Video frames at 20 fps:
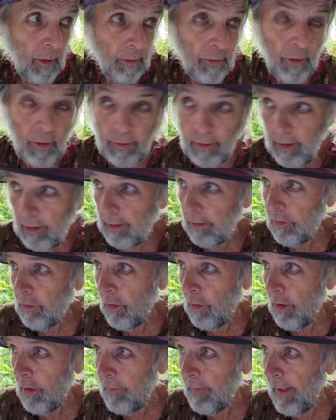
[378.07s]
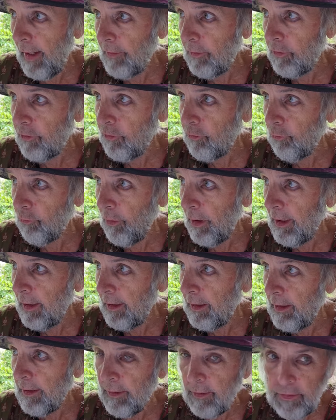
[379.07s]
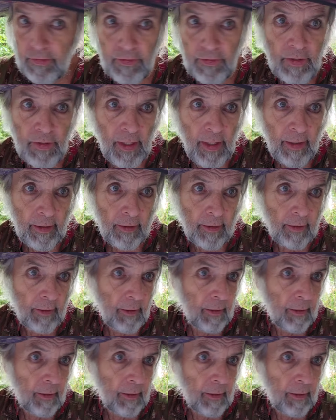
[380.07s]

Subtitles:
Look, ignore that swinging dick,